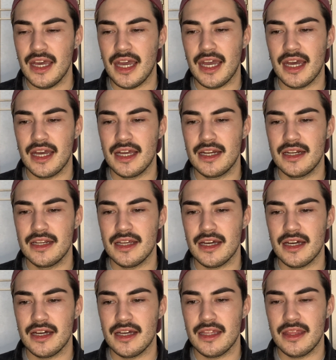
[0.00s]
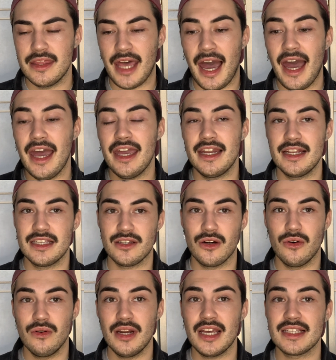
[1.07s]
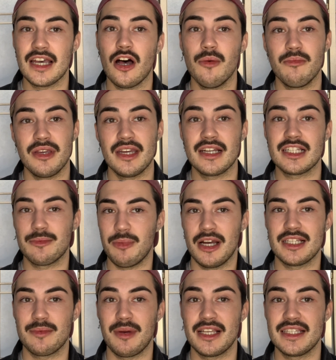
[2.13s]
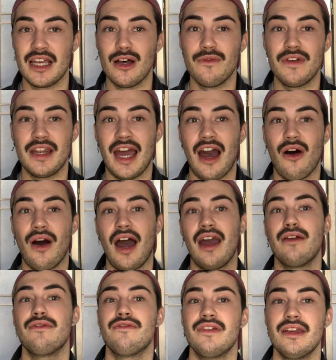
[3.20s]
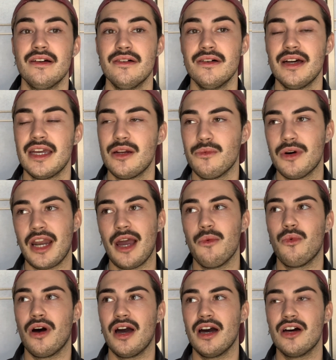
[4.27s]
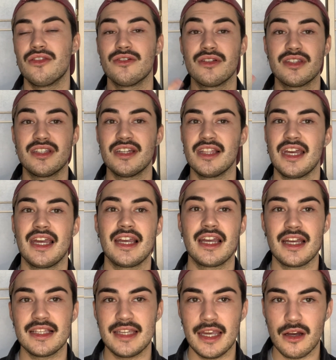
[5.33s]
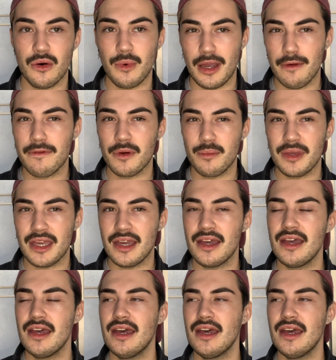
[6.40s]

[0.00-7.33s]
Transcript: and that in its own has helped me express myself and how I feel and what I want others to like take away from me.